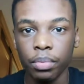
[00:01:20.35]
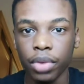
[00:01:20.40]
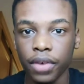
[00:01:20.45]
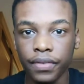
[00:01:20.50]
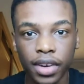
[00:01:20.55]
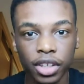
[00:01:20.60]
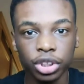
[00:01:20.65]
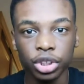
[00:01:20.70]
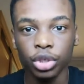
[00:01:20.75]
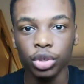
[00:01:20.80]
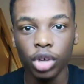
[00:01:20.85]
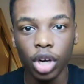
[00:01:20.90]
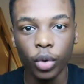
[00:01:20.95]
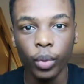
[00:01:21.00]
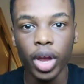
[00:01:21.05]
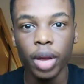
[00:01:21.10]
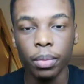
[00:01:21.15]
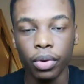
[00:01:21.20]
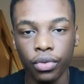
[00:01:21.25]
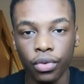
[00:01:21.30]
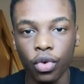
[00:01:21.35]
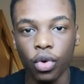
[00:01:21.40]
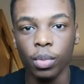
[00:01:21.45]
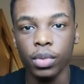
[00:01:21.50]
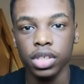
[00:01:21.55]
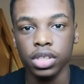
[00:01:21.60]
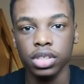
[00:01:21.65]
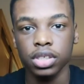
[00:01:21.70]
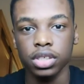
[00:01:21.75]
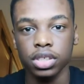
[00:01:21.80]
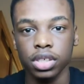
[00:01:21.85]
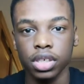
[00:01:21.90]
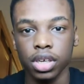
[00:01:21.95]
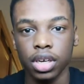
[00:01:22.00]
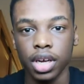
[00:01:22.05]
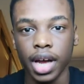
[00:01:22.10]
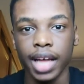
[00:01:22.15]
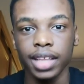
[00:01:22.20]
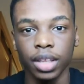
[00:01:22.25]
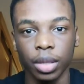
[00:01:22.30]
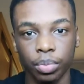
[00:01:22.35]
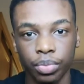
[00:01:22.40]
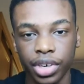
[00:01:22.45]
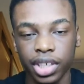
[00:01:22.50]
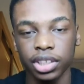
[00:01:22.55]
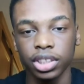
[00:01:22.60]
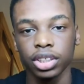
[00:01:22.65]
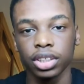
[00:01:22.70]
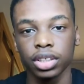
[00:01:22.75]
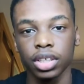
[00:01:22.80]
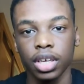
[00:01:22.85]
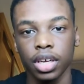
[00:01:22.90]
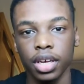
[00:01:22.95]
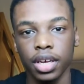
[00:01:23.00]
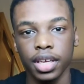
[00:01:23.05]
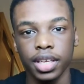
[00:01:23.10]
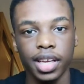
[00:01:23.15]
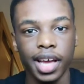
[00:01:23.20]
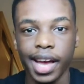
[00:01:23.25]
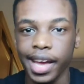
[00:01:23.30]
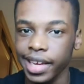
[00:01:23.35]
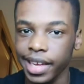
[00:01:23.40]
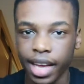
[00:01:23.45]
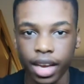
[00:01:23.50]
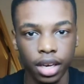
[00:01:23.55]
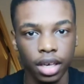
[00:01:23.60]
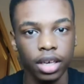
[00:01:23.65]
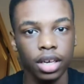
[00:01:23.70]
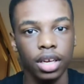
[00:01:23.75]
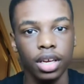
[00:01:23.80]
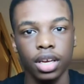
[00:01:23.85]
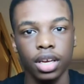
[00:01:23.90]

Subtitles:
Professional away performance at the Bridge, yet again.